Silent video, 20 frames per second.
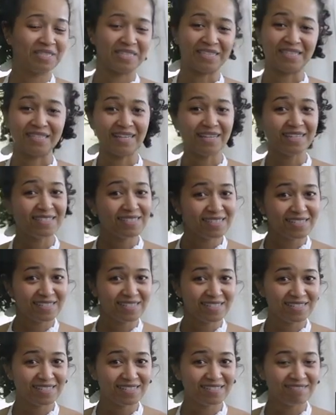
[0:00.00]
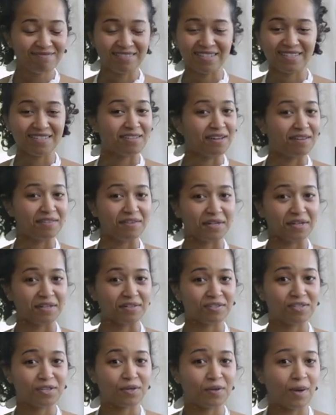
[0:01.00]
lists, it's on there.
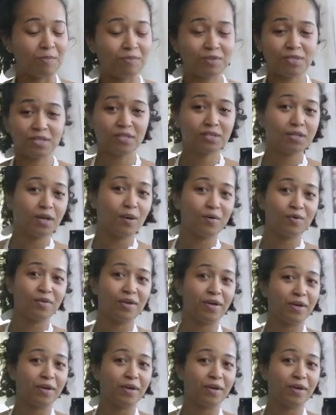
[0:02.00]
So I'm just gonna go with